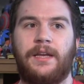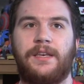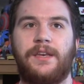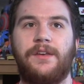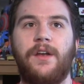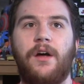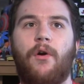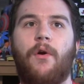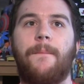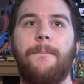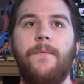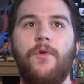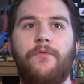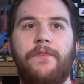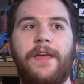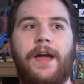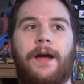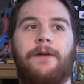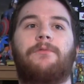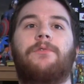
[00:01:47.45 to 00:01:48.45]
You know, a
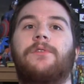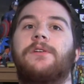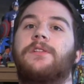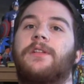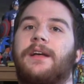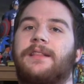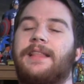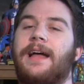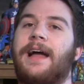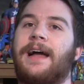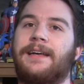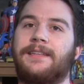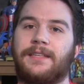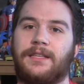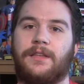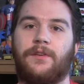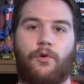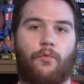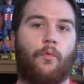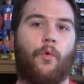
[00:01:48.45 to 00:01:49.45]
movie I really like that has
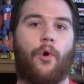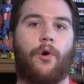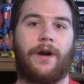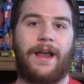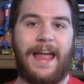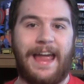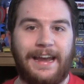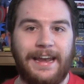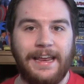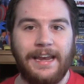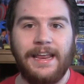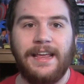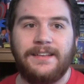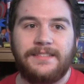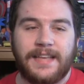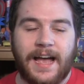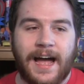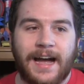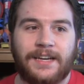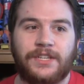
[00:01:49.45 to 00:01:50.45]
a little war in it
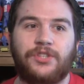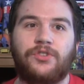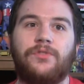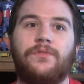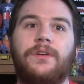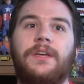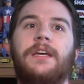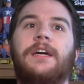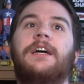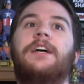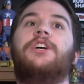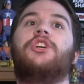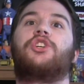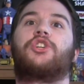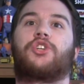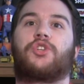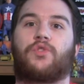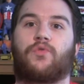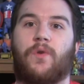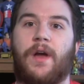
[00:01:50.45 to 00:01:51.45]
is actually
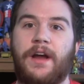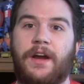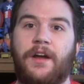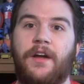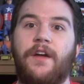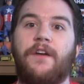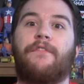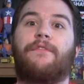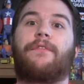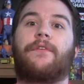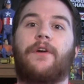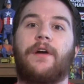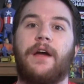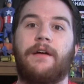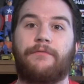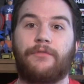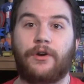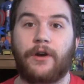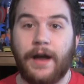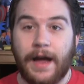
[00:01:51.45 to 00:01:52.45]
Shrek
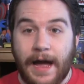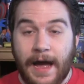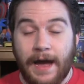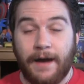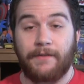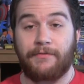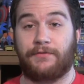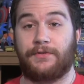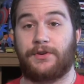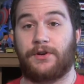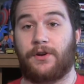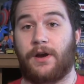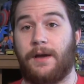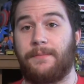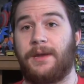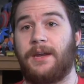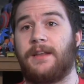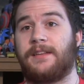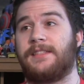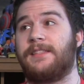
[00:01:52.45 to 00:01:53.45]
Forever After.
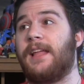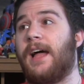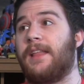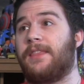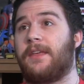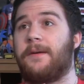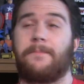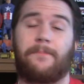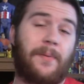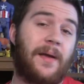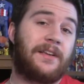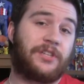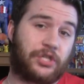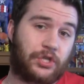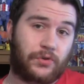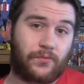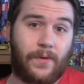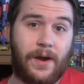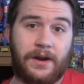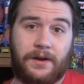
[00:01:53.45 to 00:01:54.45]
I mean, it's not the best
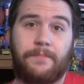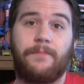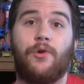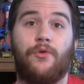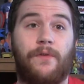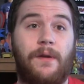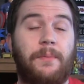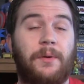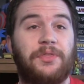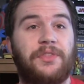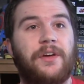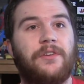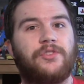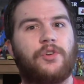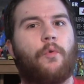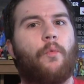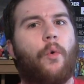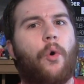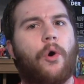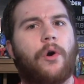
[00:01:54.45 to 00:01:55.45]
Shrek movie, but
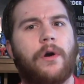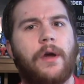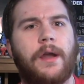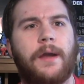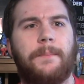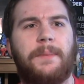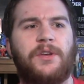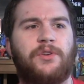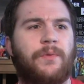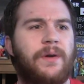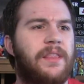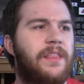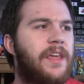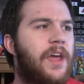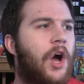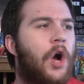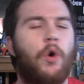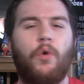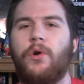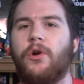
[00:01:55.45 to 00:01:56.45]
there's a war in it between
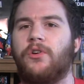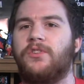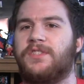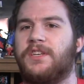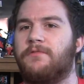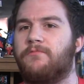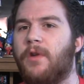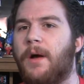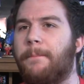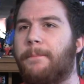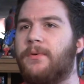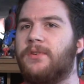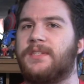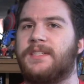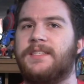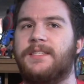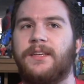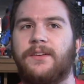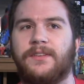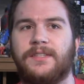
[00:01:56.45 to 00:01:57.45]
the ogres and
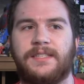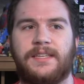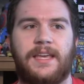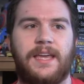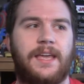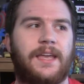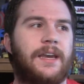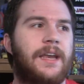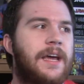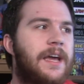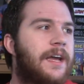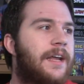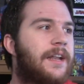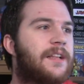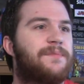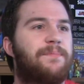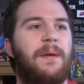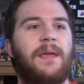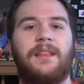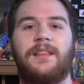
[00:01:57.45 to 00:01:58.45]
Rumpelstiltskin, and
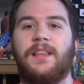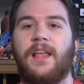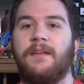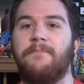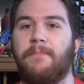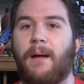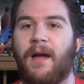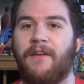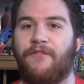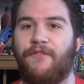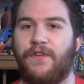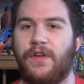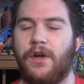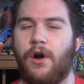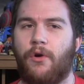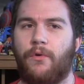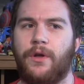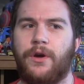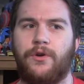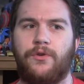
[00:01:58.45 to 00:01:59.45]
it's being led by
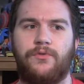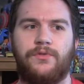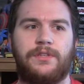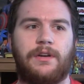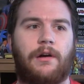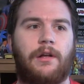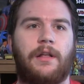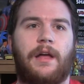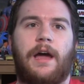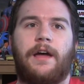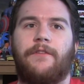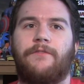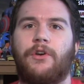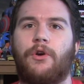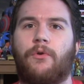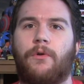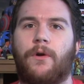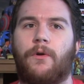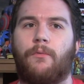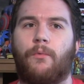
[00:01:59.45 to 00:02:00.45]
Fiona, who's all out of
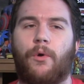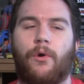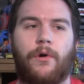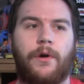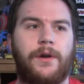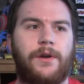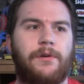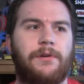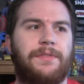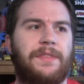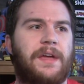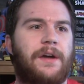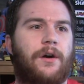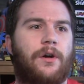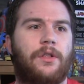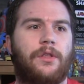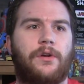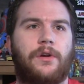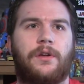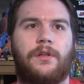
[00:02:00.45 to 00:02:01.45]
nowhere a warrior, and they
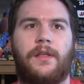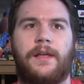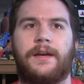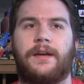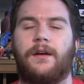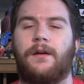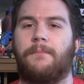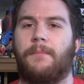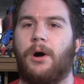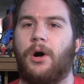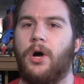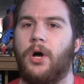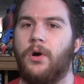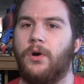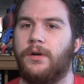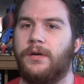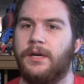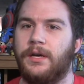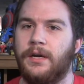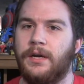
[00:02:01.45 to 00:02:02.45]
all look like
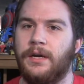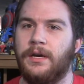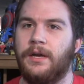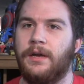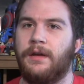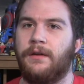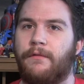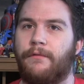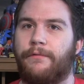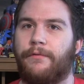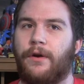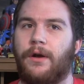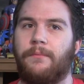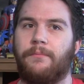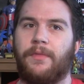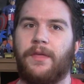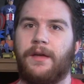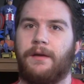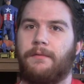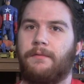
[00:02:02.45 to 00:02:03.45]
Hulk
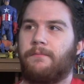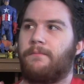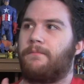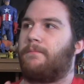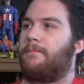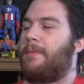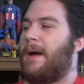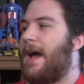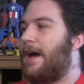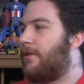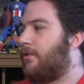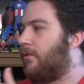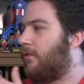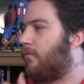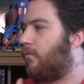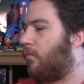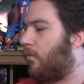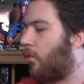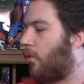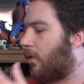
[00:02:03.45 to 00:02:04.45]
from the
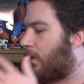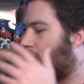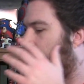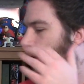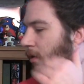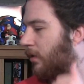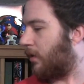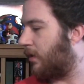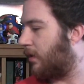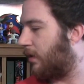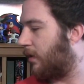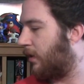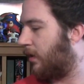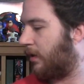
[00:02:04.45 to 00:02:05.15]
Battle War Hulk.